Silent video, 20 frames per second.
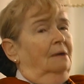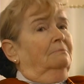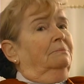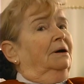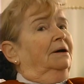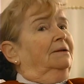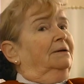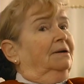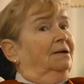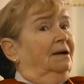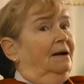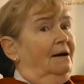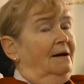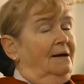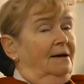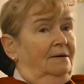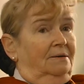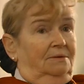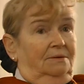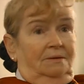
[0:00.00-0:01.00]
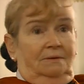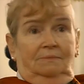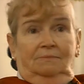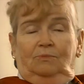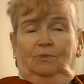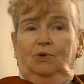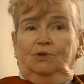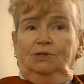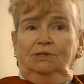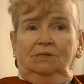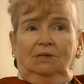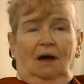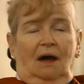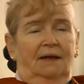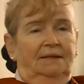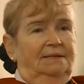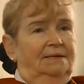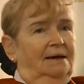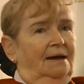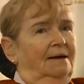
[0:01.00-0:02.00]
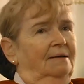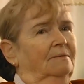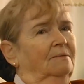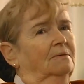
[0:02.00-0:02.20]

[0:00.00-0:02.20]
But it got on Woodside Day.